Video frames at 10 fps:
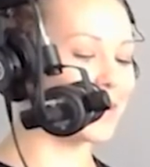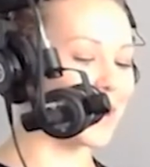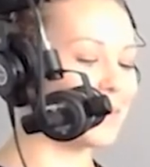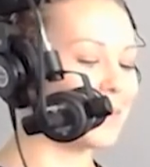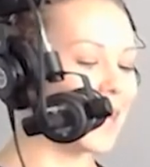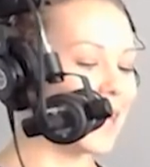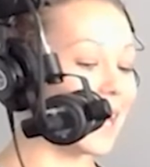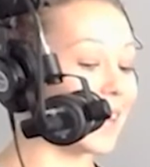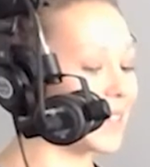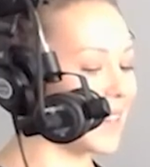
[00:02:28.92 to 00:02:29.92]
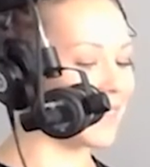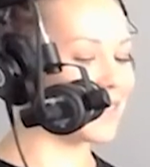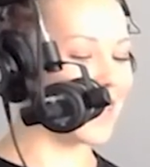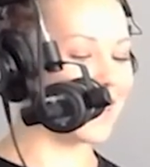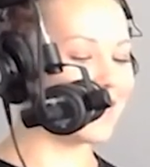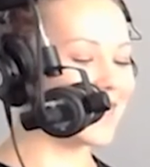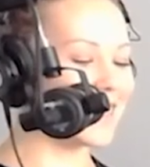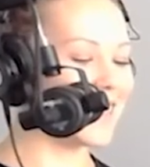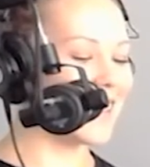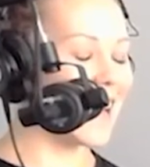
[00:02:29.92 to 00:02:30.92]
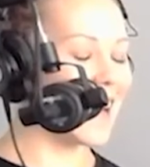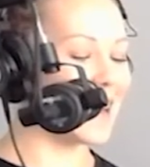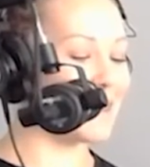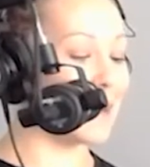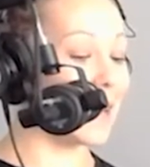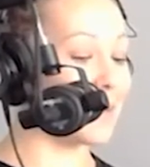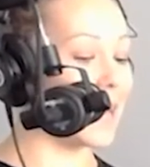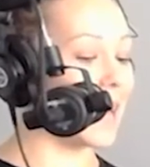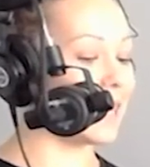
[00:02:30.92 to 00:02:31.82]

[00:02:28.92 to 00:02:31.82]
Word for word: so it could have changed. Um, I am an